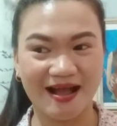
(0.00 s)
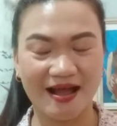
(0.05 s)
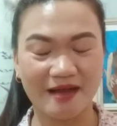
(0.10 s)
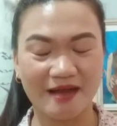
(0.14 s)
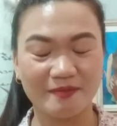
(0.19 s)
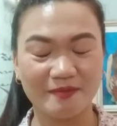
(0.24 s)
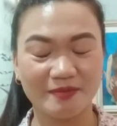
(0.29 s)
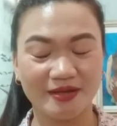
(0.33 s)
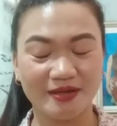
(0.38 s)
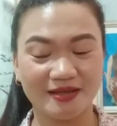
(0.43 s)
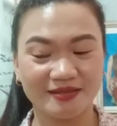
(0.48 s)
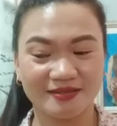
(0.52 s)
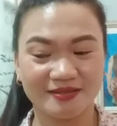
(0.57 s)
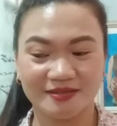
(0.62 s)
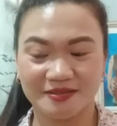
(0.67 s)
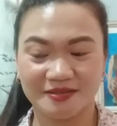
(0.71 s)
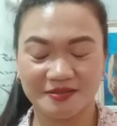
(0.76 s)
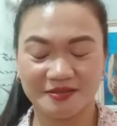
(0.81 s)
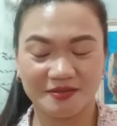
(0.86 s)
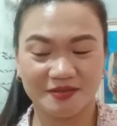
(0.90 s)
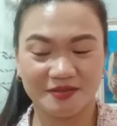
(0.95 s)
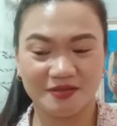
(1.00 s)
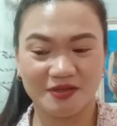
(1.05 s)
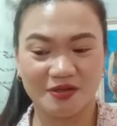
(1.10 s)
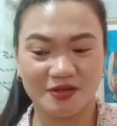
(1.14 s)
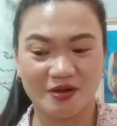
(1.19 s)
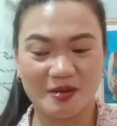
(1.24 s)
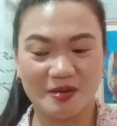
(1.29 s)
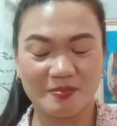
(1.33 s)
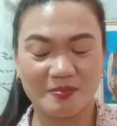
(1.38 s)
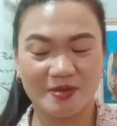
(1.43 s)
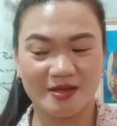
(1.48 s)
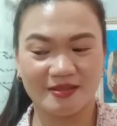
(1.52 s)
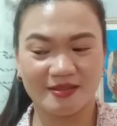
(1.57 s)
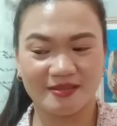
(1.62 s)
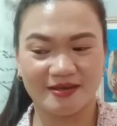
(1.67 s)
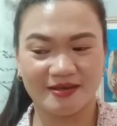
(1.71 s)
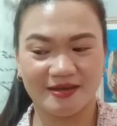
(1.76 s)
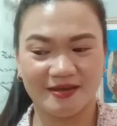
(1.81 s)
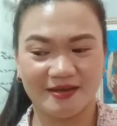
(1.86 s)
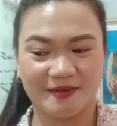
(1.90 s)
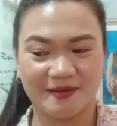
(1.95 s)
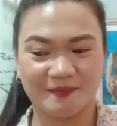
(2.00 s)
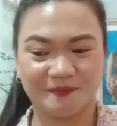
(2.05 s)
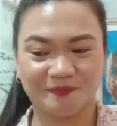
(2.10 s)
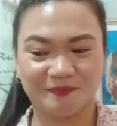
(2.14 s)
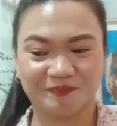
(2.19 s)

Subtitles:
I'm not I'm not like,